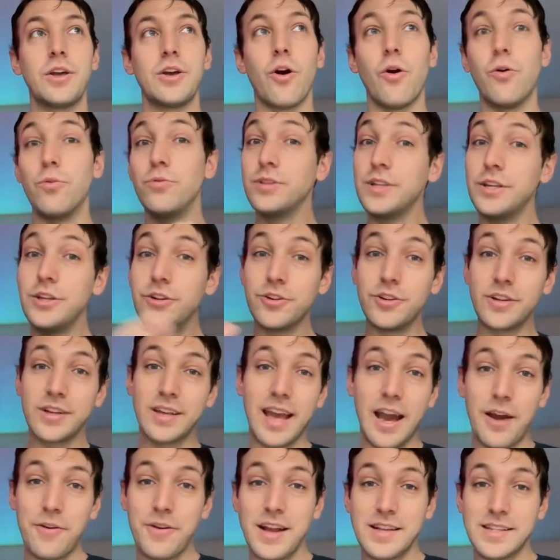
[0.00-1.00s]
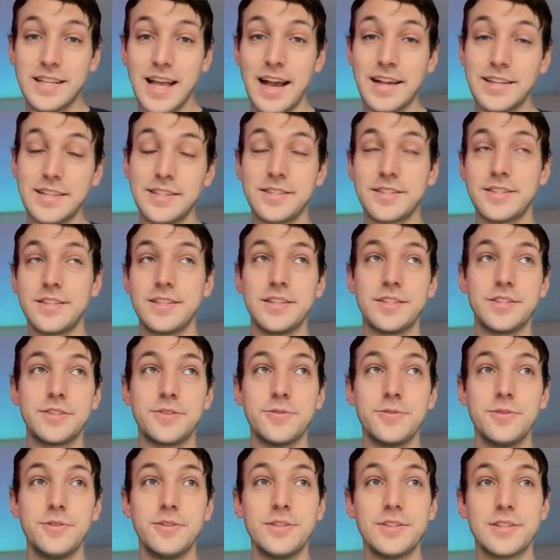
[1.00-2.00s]
only your account has access to the
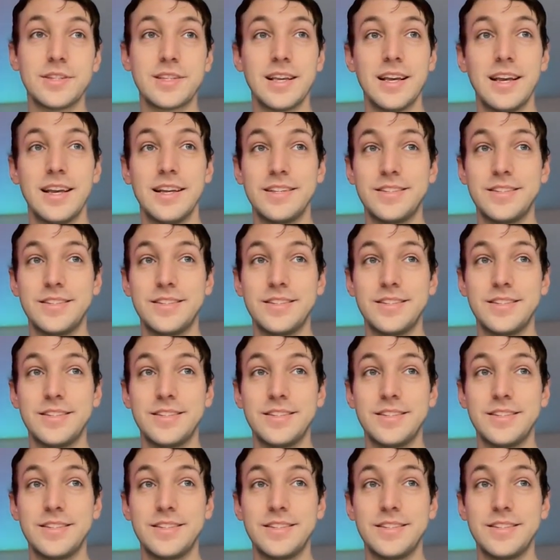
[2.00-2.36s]
tools.